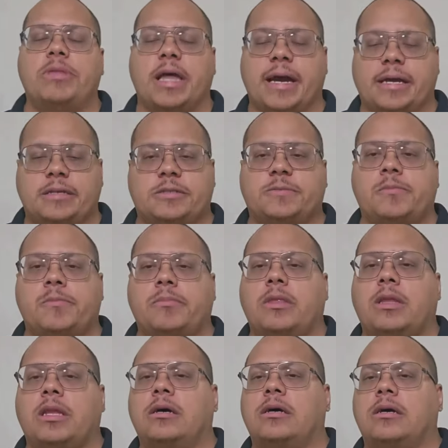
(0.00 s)
next.
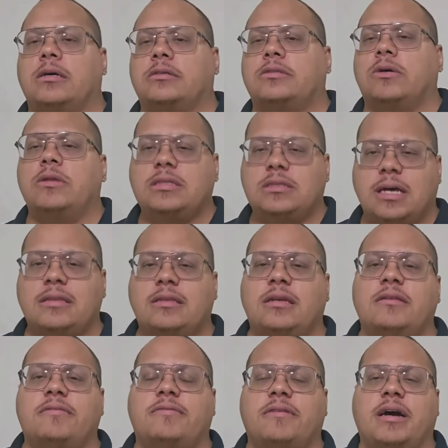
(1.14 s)
Uh, so let's
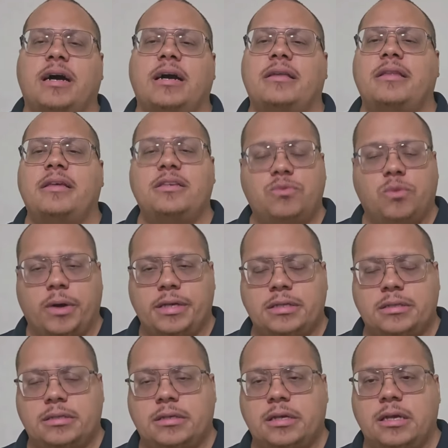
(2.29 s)
identify these
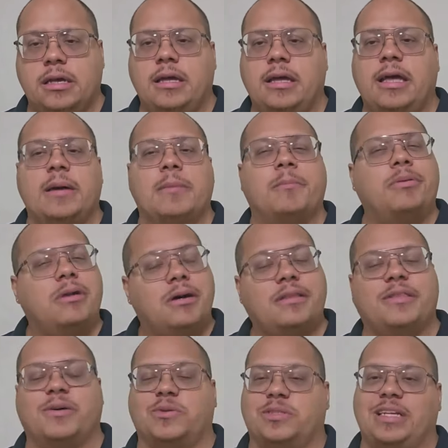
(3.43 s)
wastes and
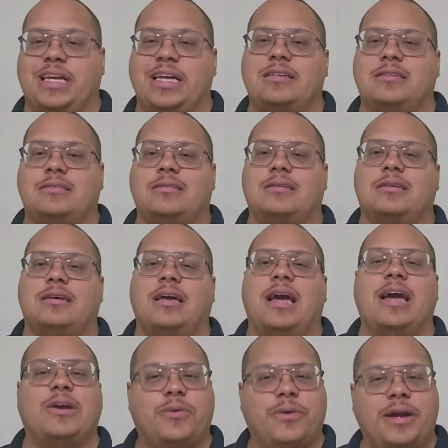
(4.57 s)
plug those leaks
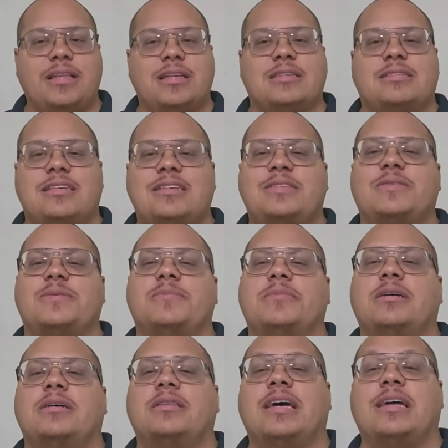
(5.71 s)
and create a
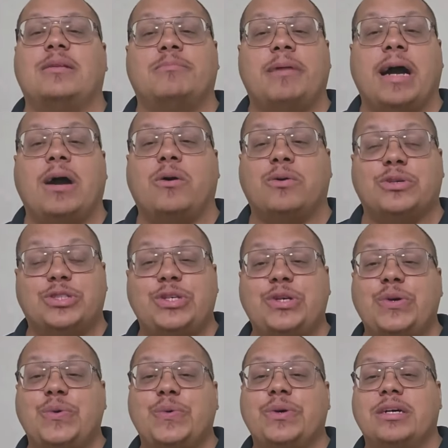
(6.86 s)
system that empowers
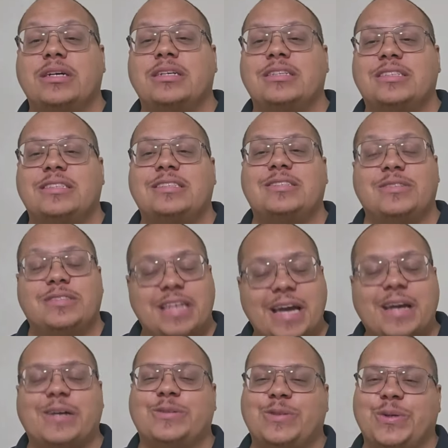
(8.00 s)
you to
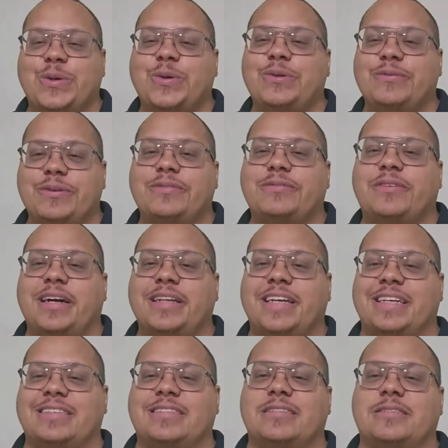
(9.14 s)
take control of your
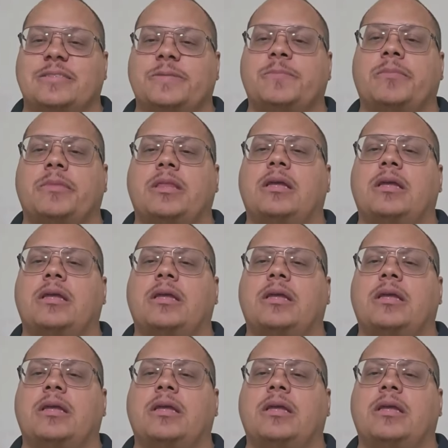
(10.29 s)
finances.